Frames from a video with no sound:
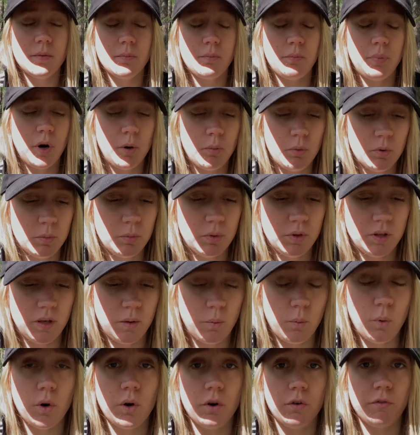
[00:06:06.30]
probably
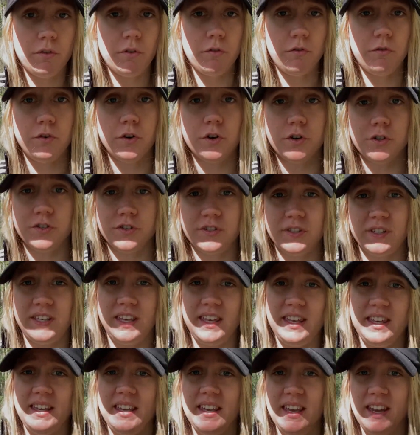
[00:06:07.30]
one of the first
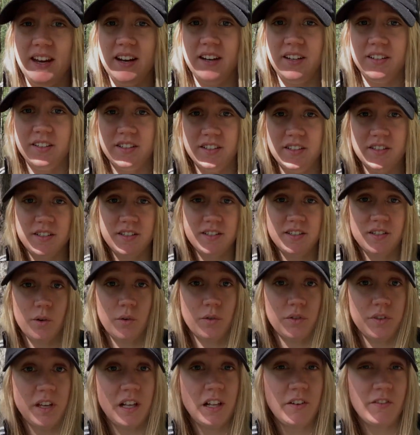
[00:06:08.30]
gay characters on
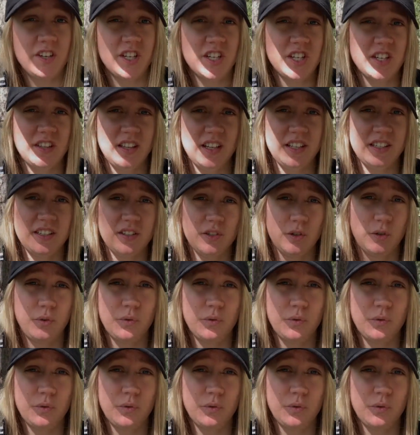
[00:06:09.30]
television that's not